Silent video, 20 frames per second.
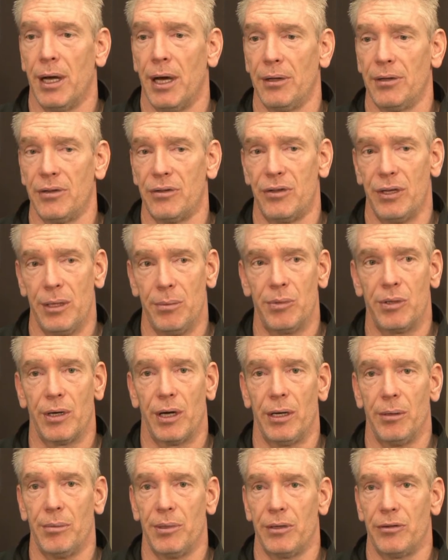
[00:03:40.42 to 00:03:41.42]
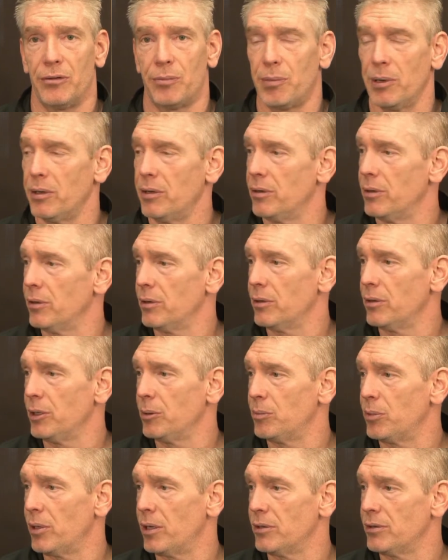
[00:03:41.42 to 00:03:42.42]
at the same time, it's part of the
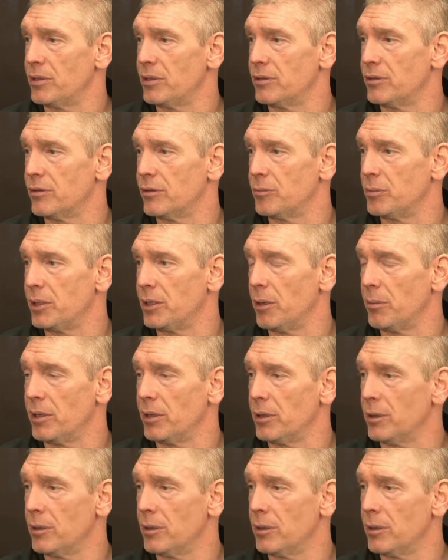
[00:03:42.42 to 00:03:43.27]
learning process of becoming